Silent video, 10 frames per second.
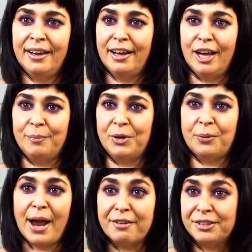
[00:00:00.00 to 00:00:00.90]
um,
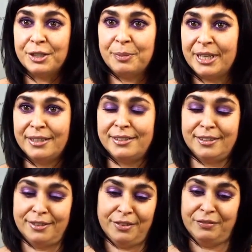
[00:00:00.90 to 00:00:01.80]
crafted
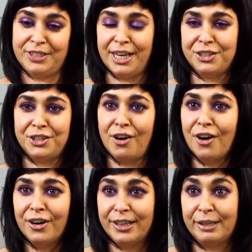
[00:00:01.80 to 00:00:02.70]
pieces of invitation
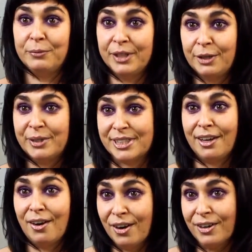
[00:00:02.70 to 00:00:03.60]
art. It really was
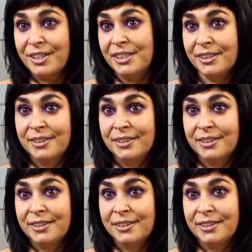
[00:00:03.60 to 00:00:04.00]
like art.